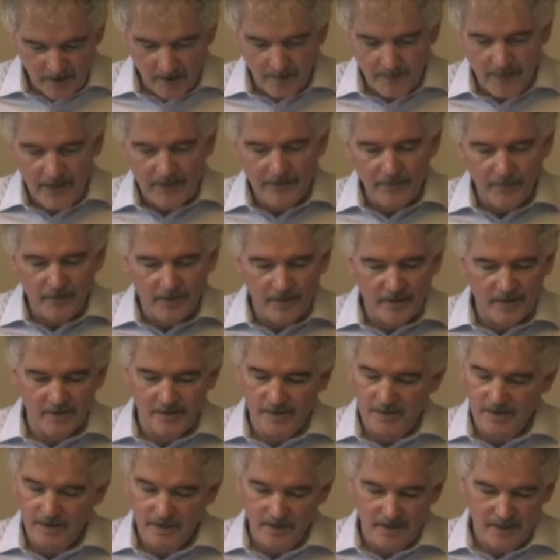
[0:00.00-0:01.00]
So pathways
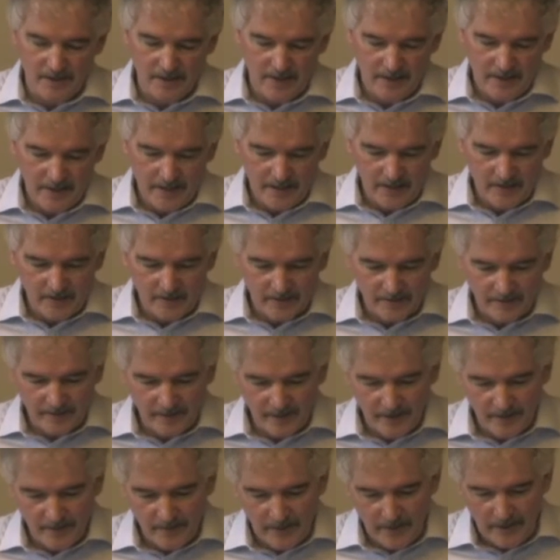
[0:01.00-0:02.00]
is an interesting
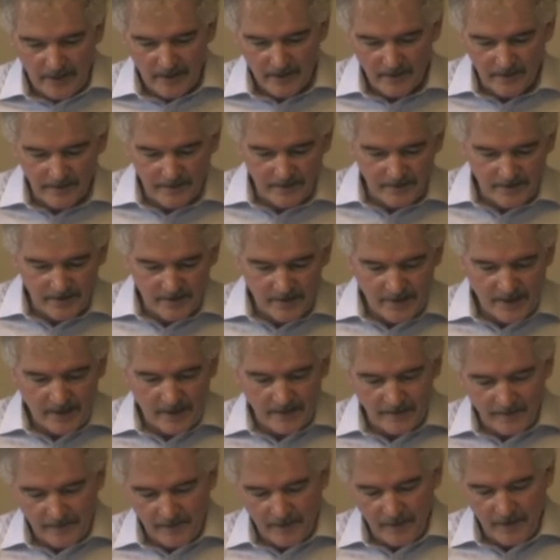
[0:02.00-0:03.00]
thing. The
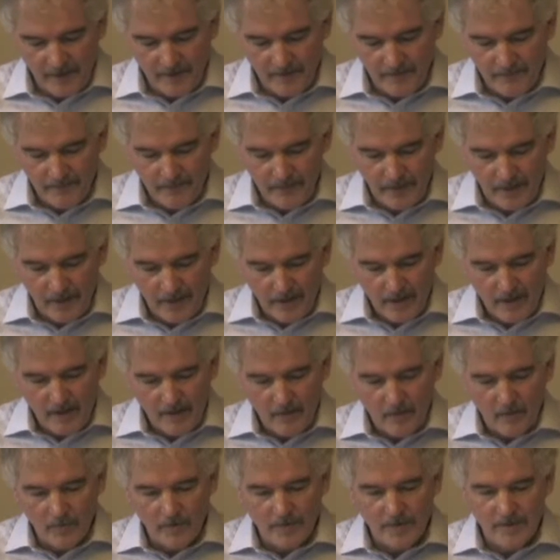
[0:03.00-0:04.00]
second thing
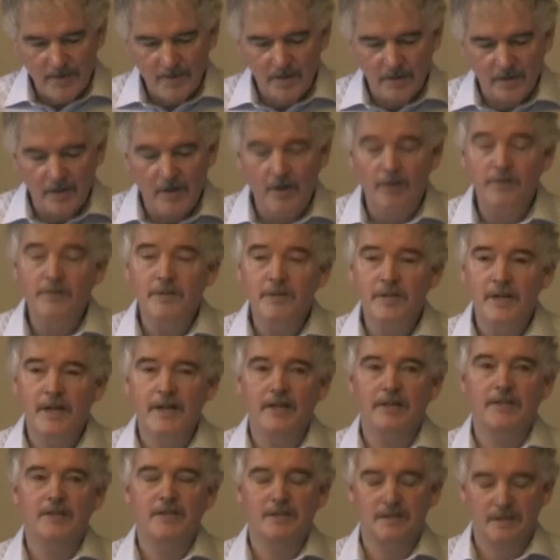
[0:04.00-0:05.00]
was
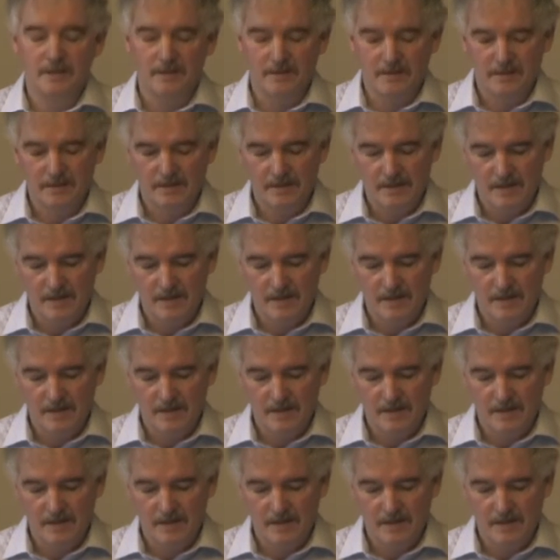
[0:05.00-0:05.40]
context,